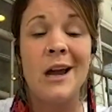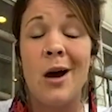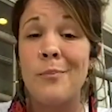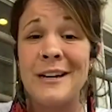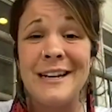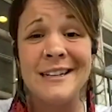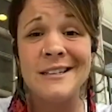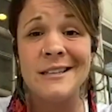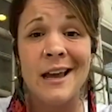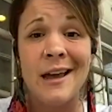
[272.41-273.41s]

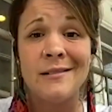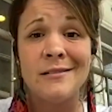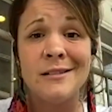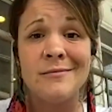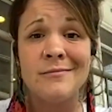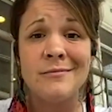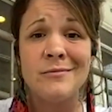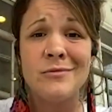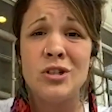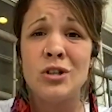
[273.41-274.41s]
companies and
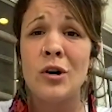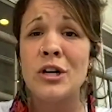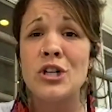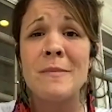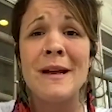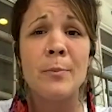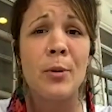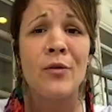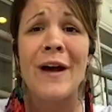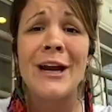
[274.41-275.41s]
nourishment
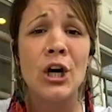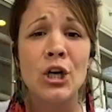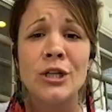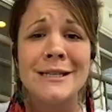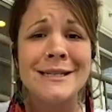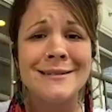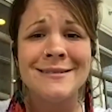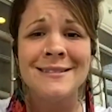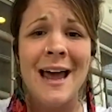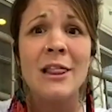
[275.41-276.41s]
providers.
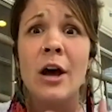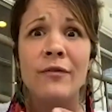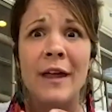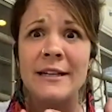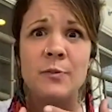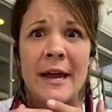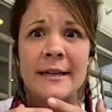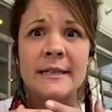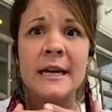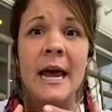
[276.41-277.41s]
I love that
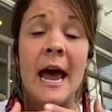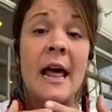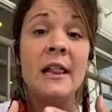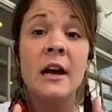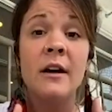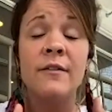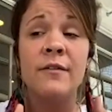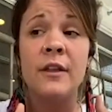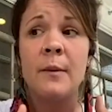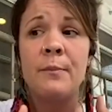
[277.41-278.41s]
space, and I love
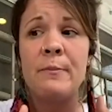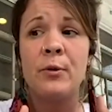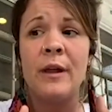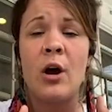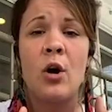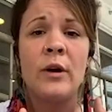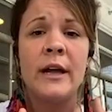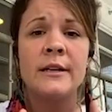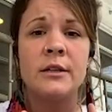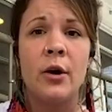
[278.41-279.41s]
the people that own
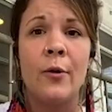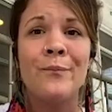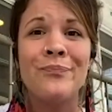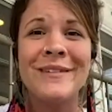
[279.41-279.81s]
it. So